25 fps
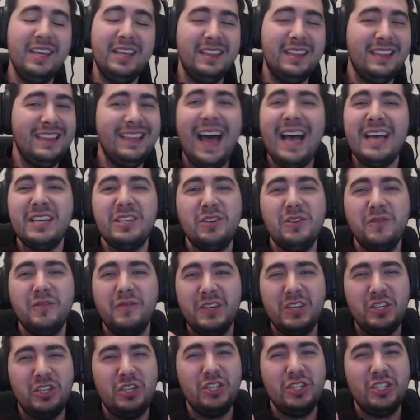Last of
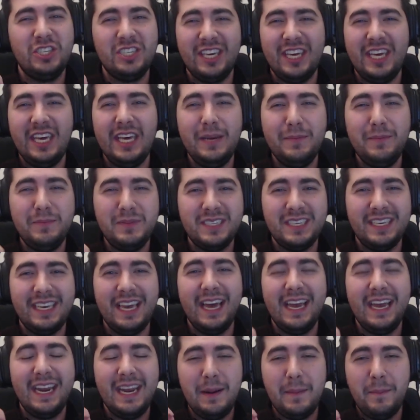Us just keeps
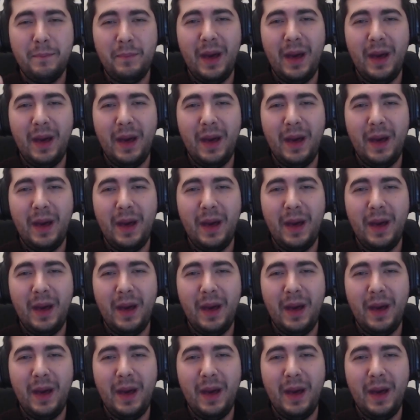getting